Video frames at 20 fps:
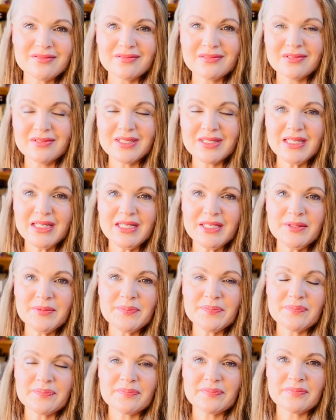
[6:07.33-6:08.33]
Okay,
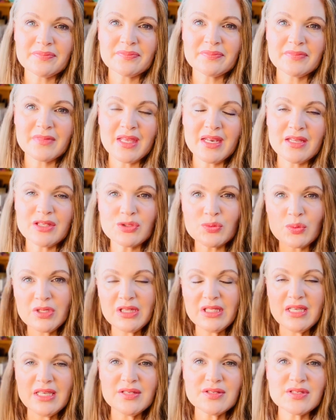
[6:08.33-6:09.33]
and it's
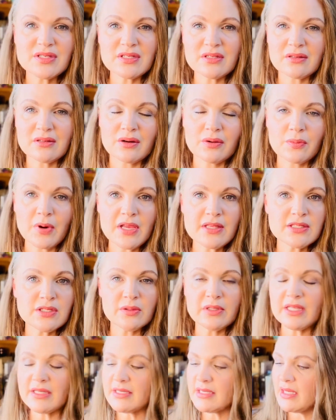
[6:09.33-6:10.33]
released. All right, so
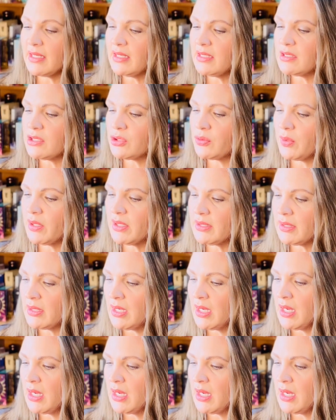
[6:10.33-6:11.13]
let's get into it.